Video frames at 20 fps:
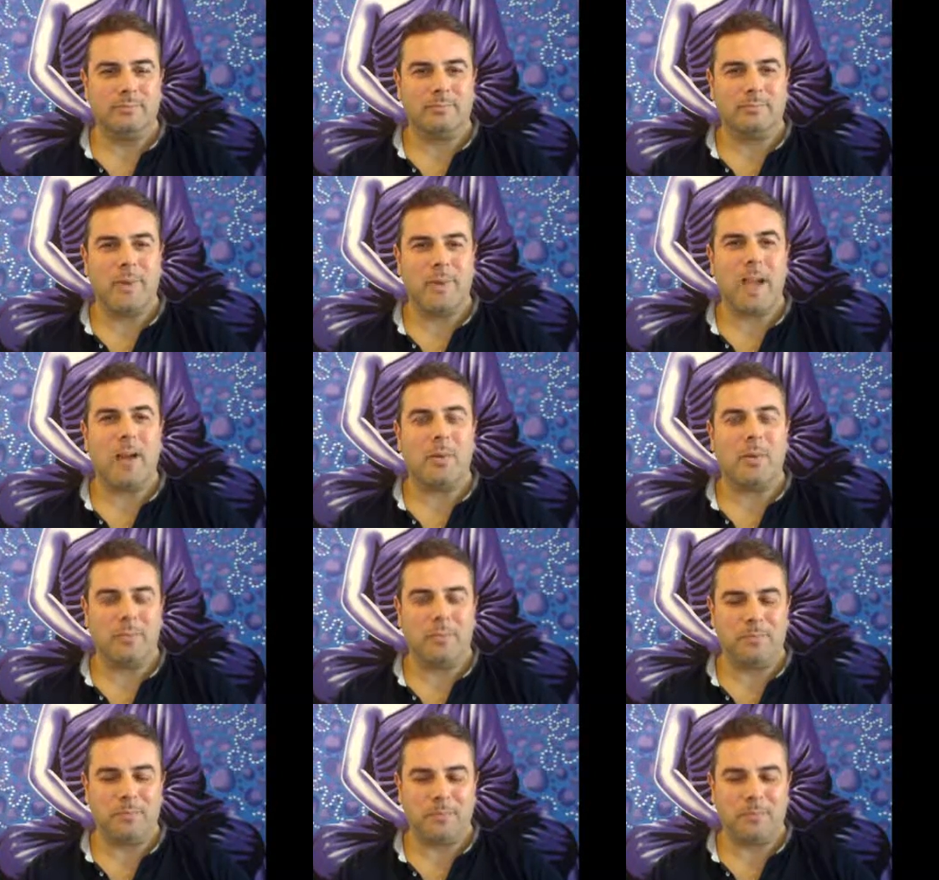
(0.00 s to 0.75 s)
Now,
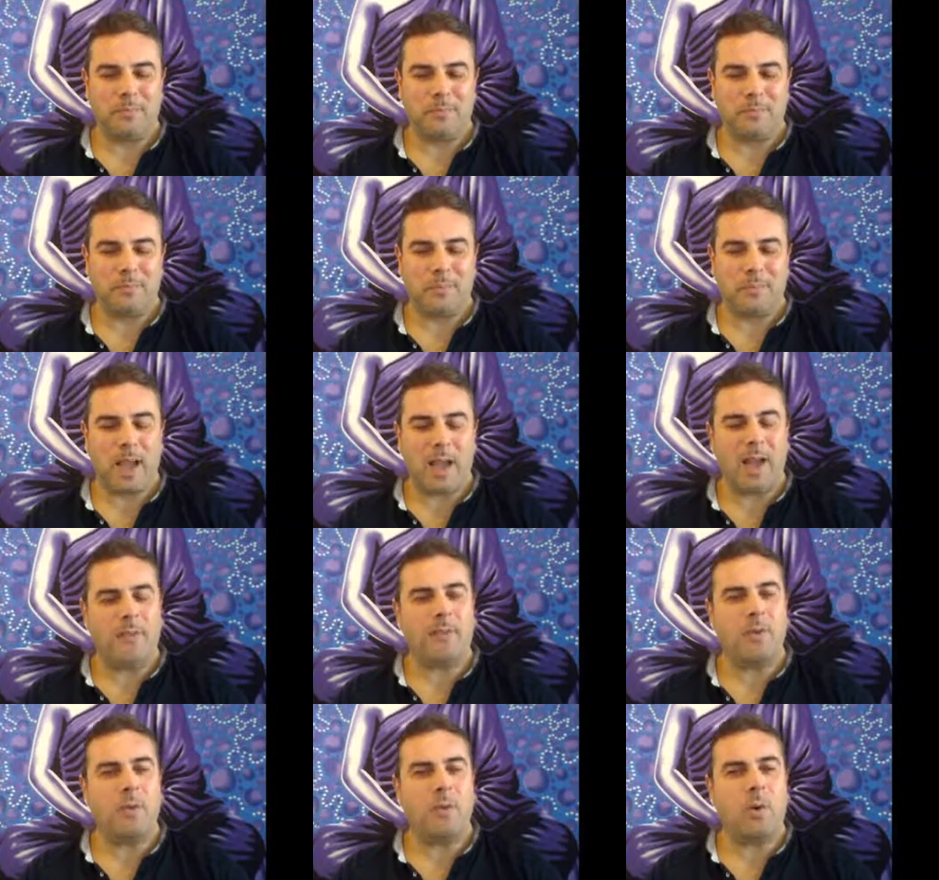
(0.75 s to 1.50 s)

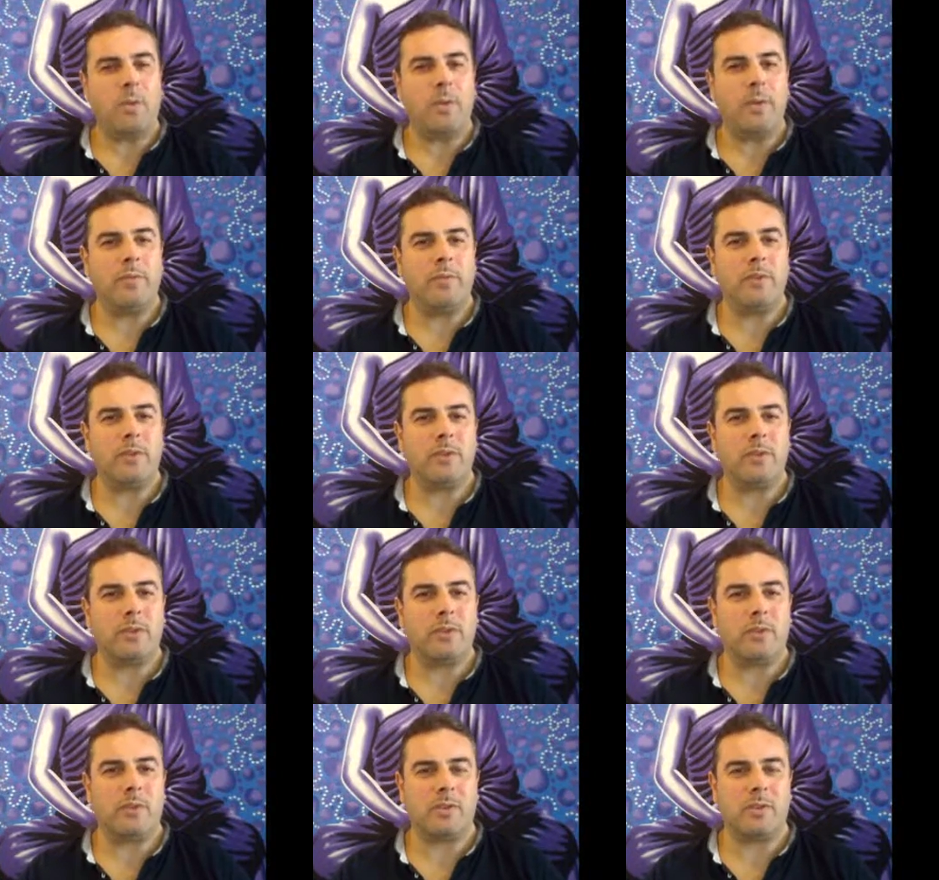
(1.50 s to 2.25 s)
after what we've just
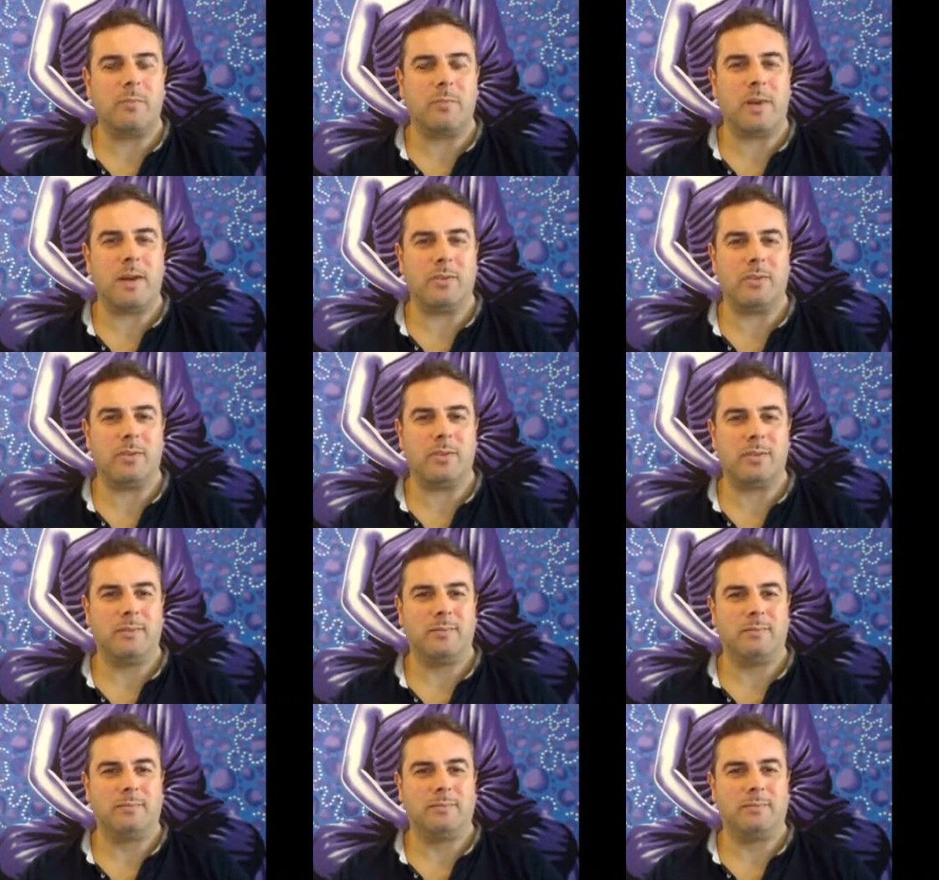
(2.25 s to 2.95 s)
talked about,